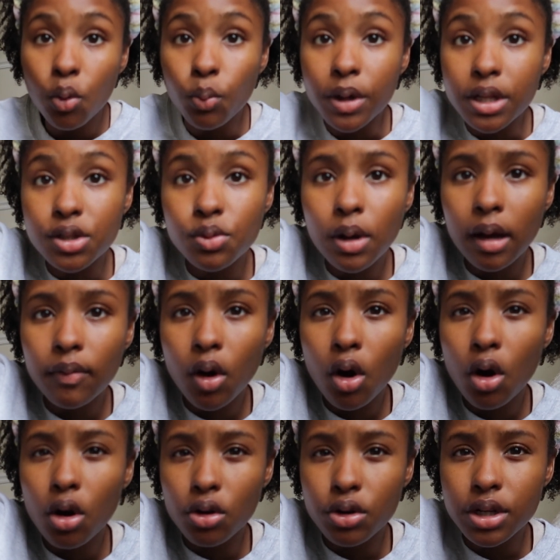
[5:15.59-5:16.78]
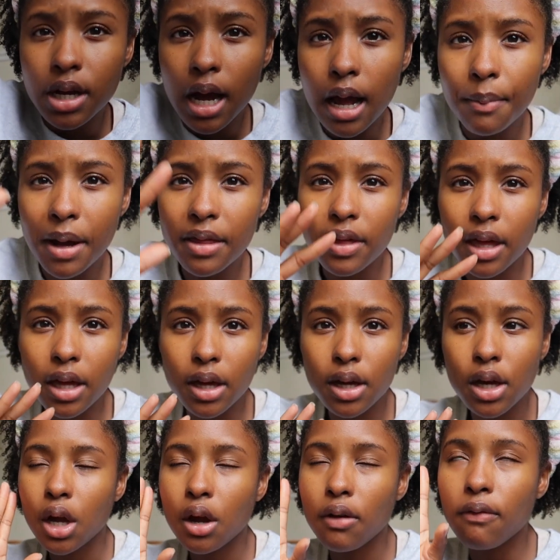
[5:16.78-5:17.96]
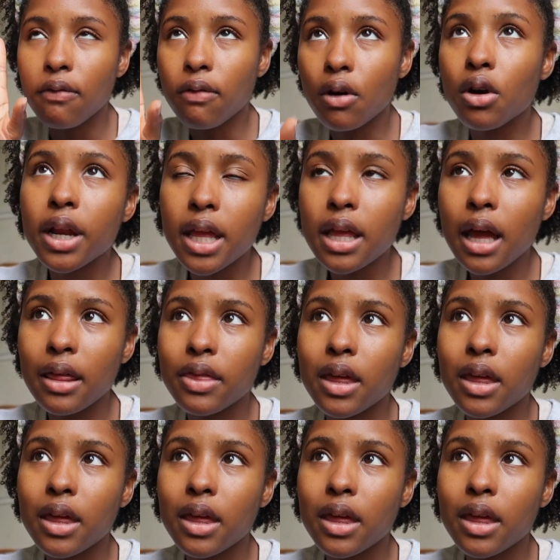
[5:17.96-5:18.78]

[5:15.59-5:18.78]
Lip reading: We do have a harder time, I think, converting,